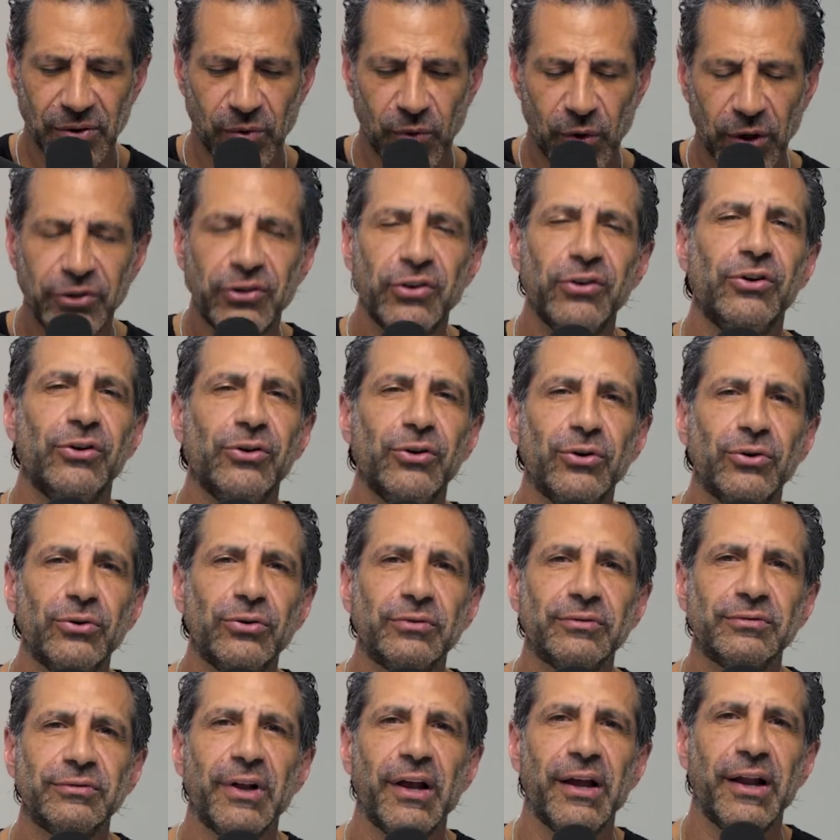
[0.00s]
what to do
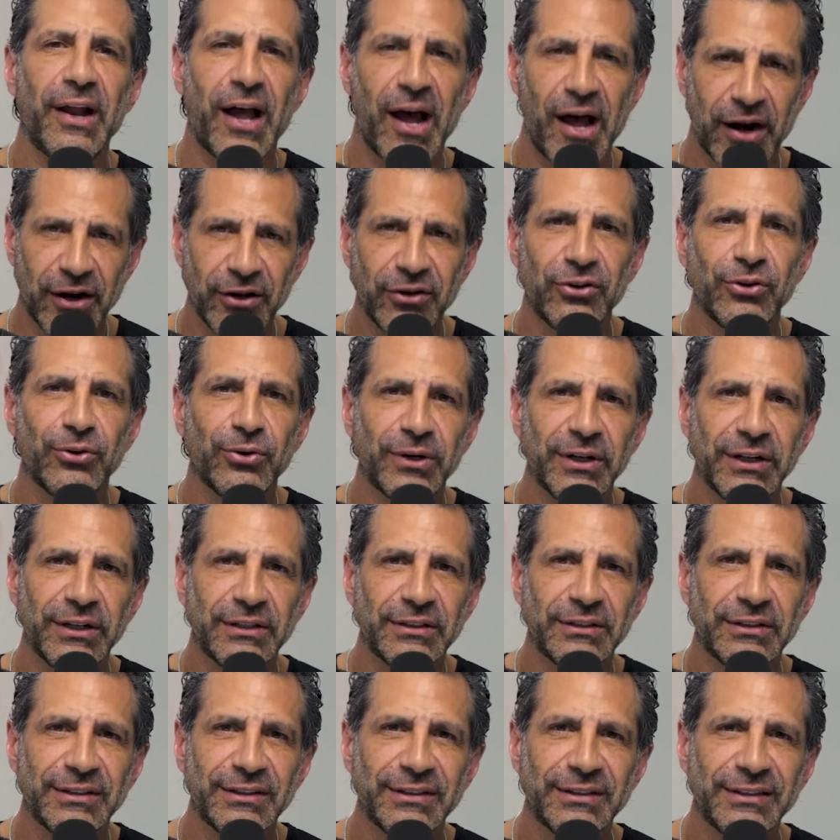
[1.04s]
and how to do it.
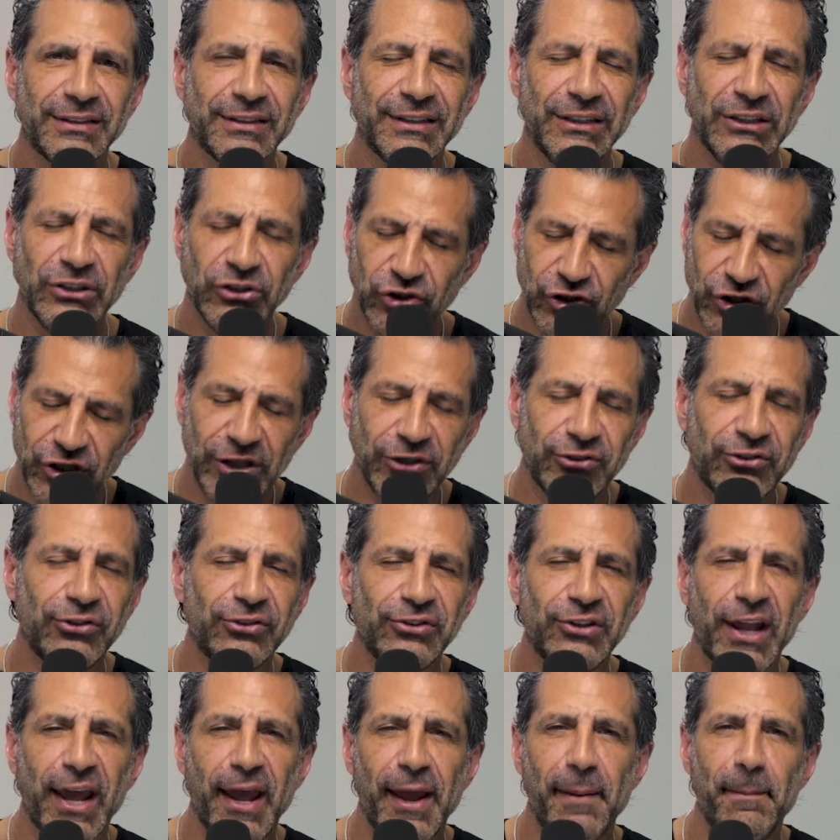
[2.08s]
In
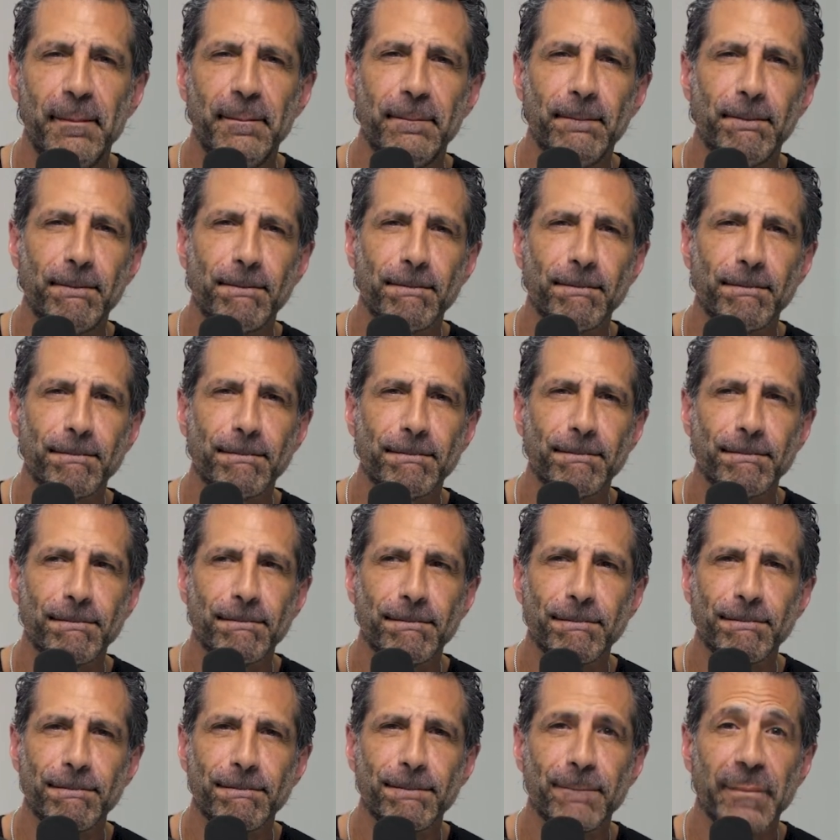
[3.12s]
Jesus' name,
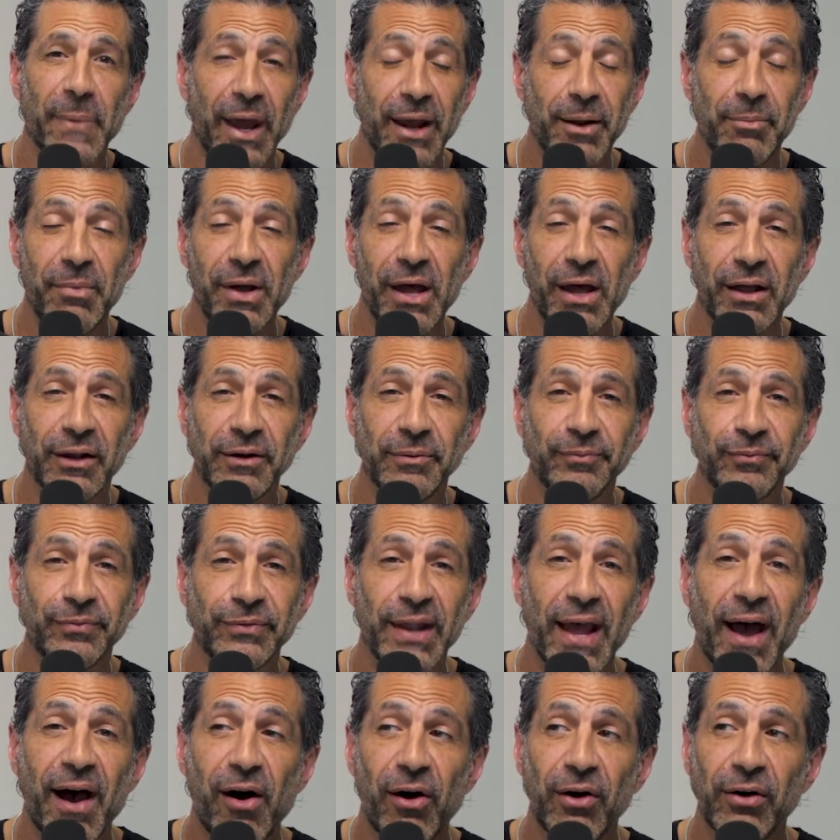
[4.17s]
amen.
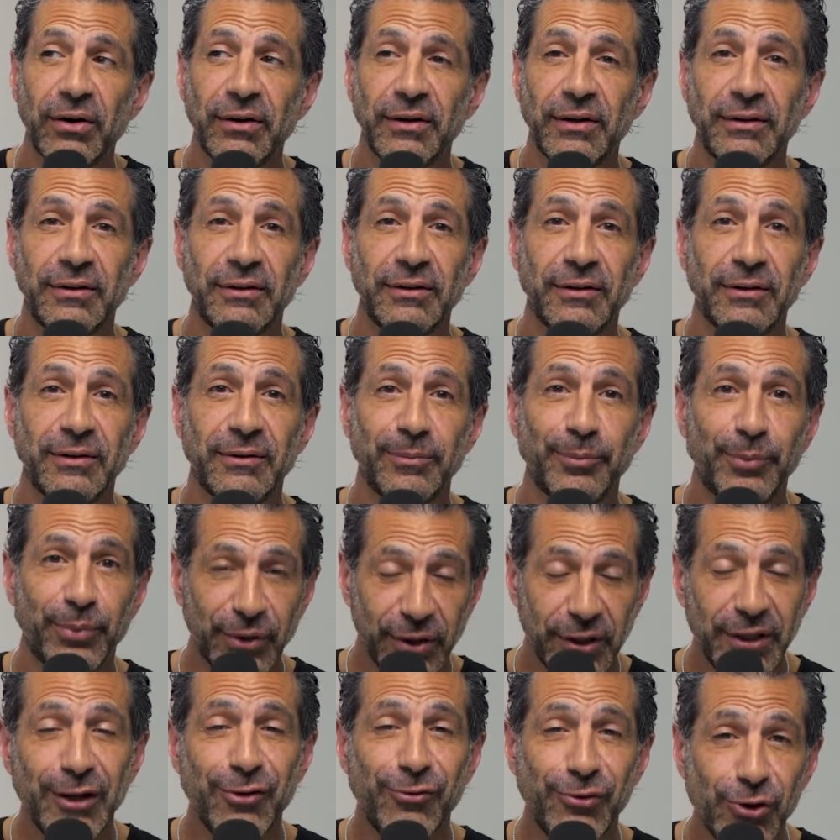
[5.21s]
Now,
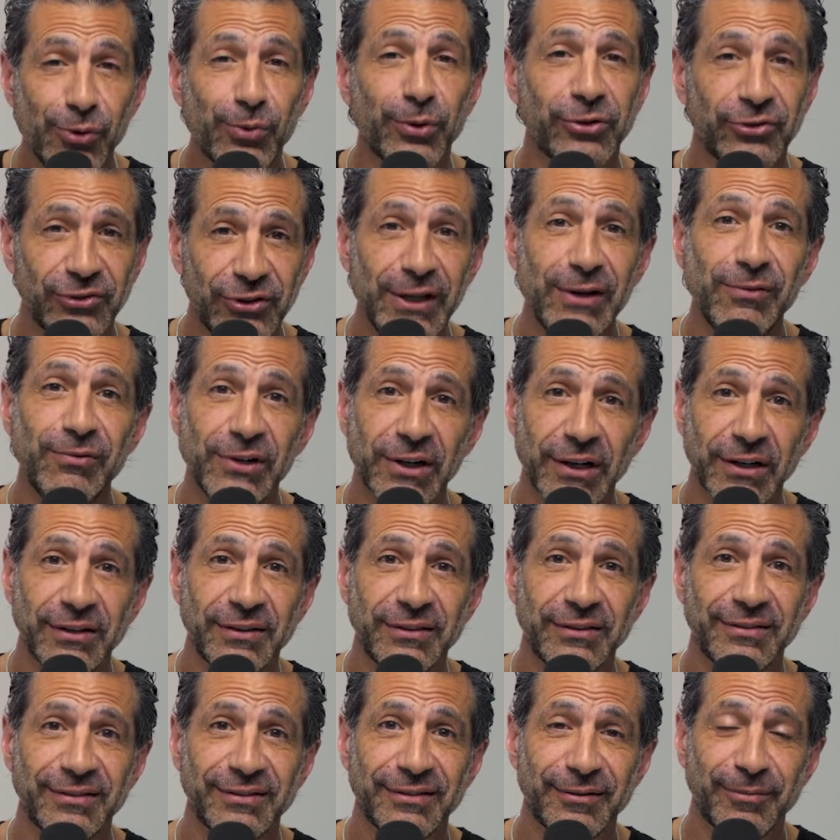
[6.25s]
believe you received it.
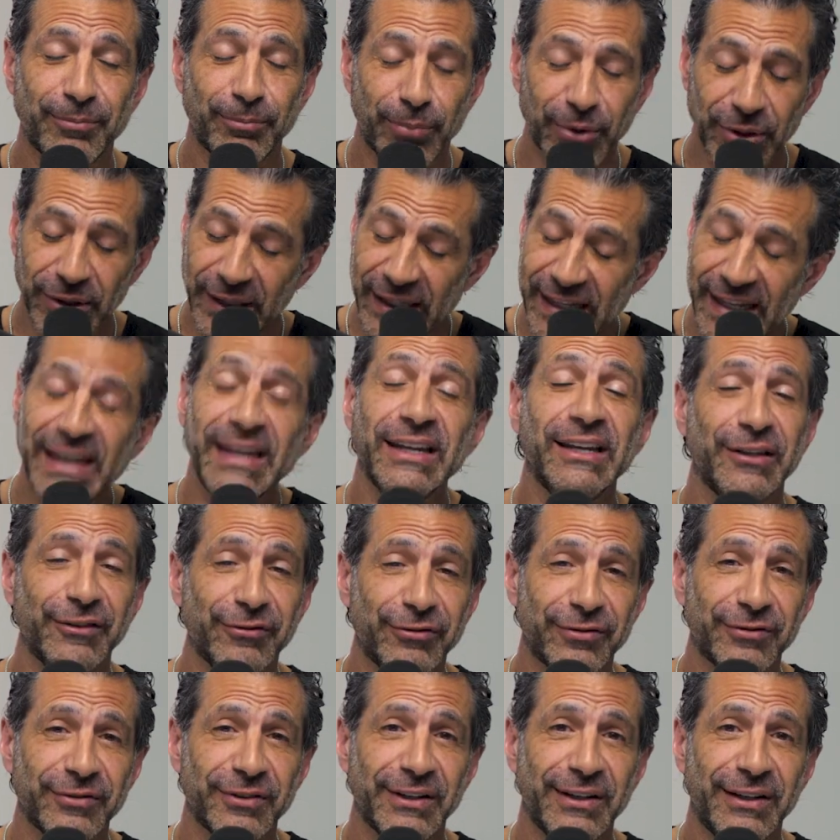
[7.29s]

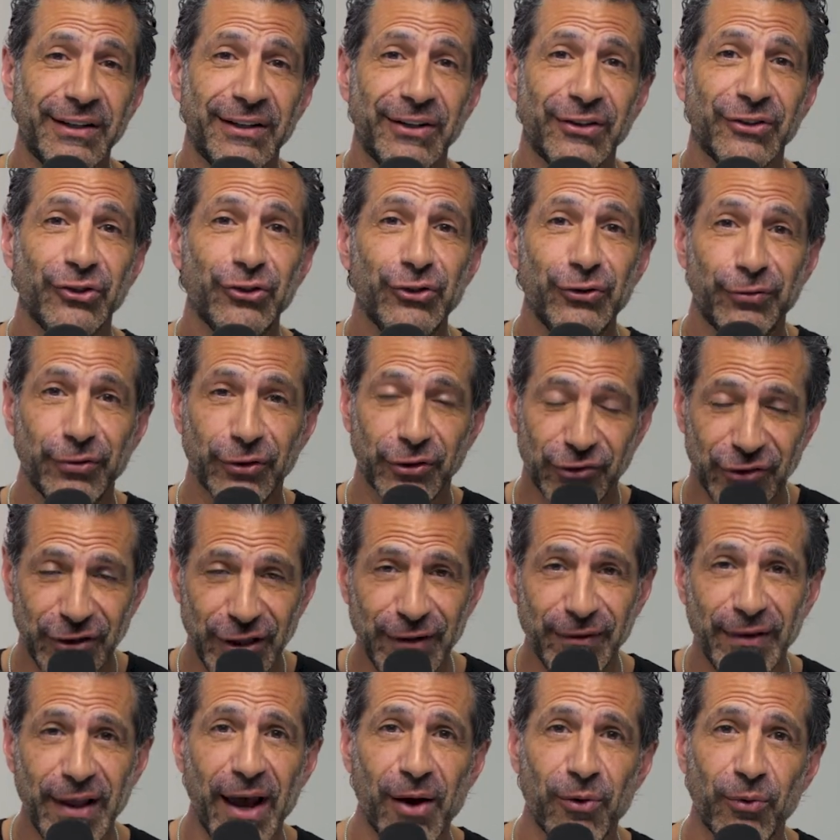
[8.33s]
Believe you've
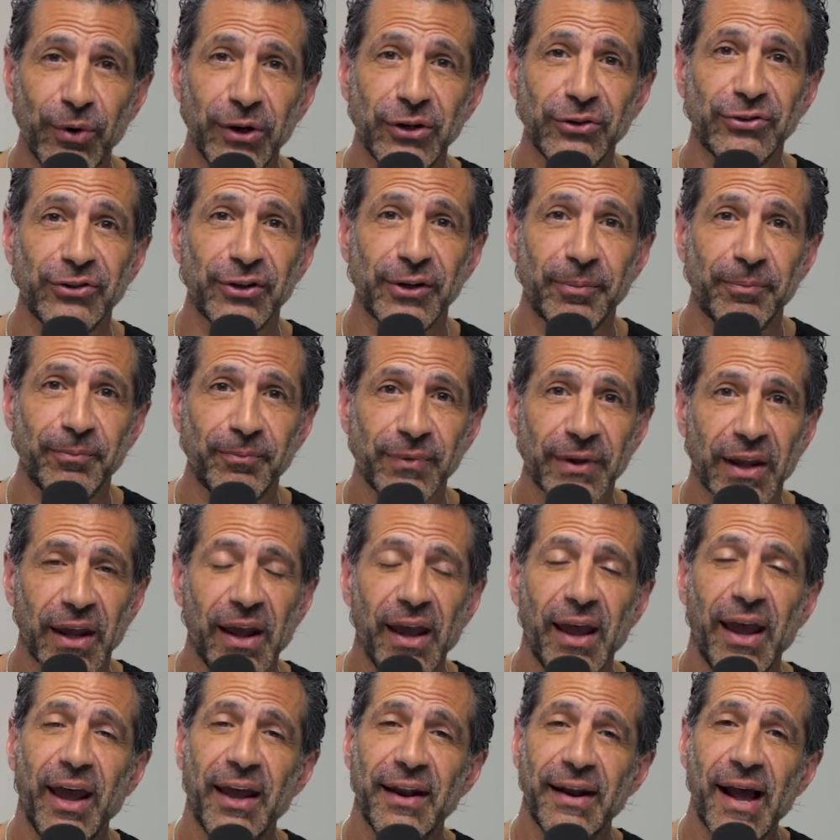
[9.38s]
received that wisdom.
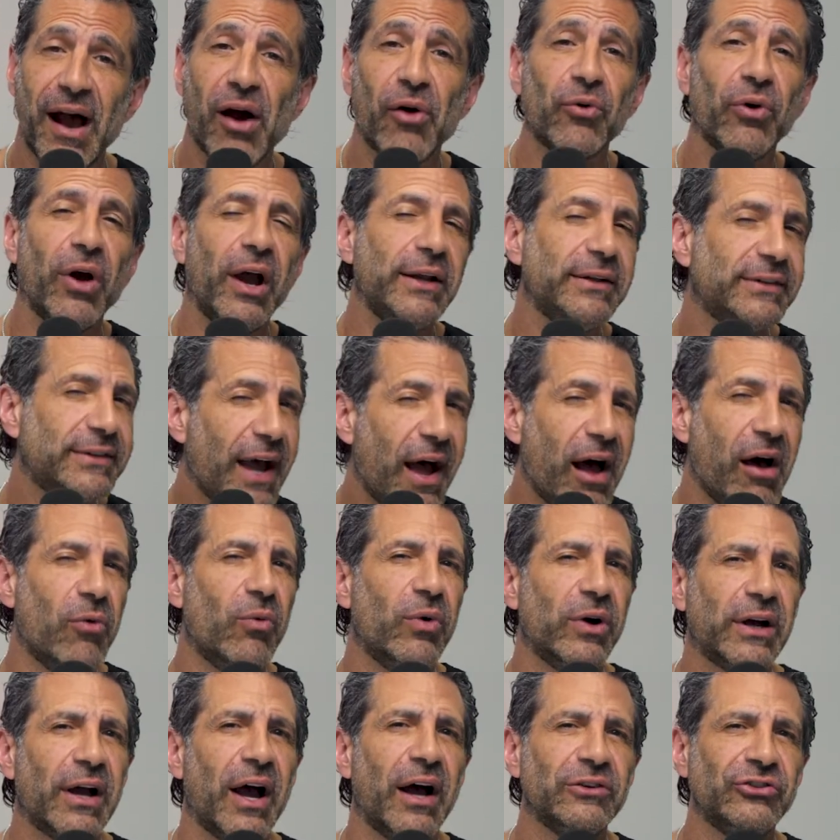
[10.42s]
And now write down
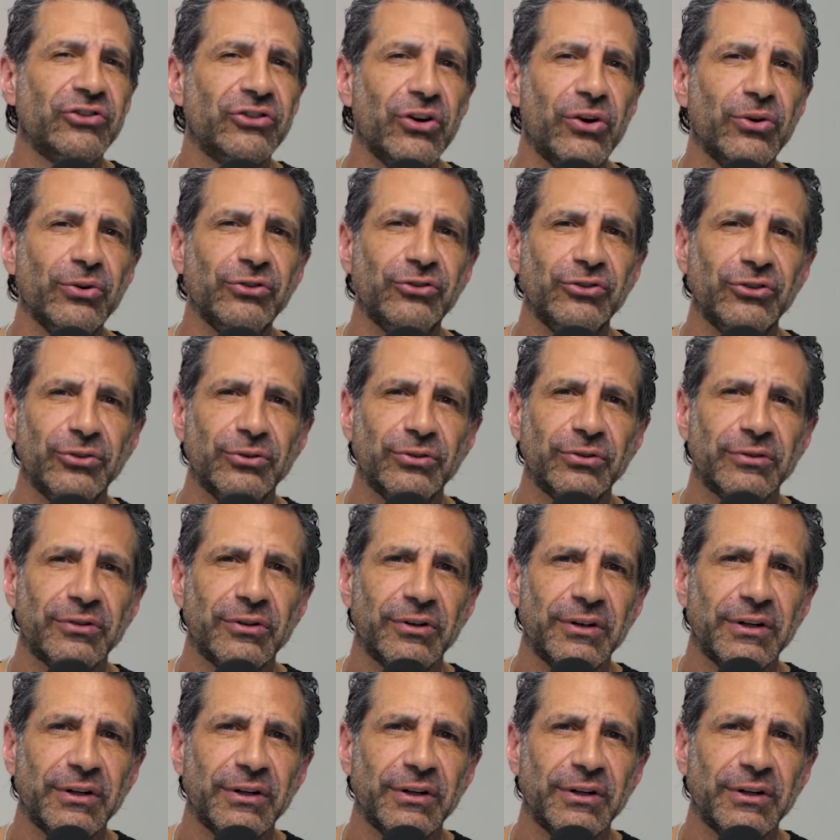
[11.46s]
what God shows you.